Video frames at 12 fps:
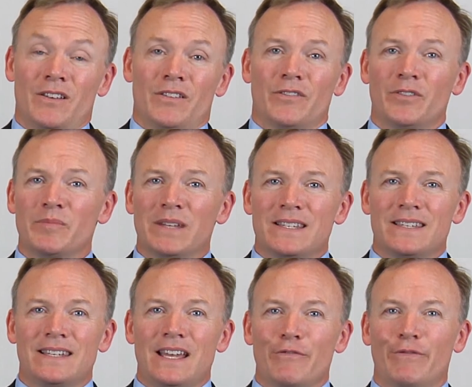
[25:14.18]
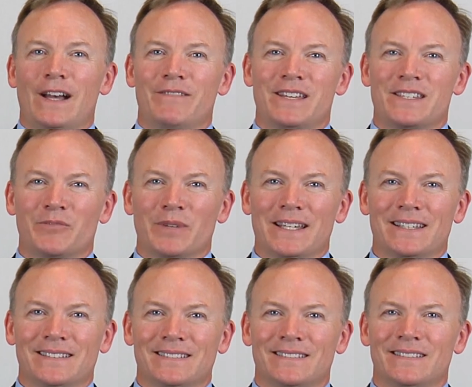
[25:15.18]
30 minutes a day, 5 days a
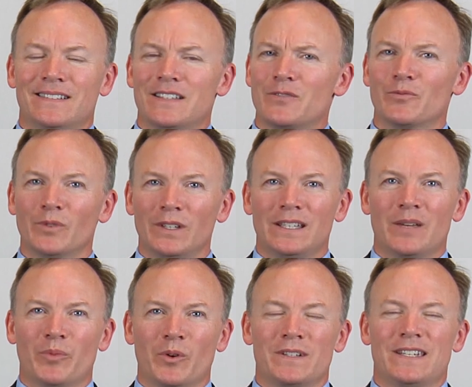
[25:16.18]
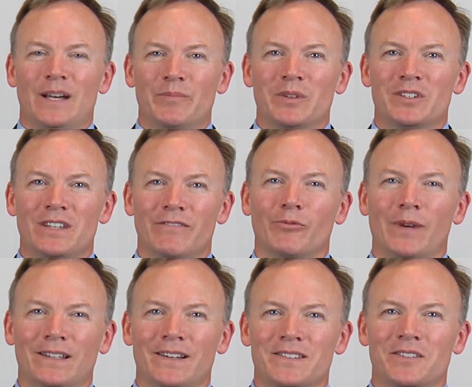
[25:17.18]
week. It's really important to help you achieve your
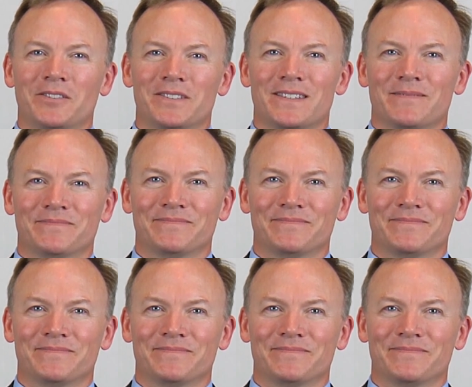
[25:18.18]
weight loss goals.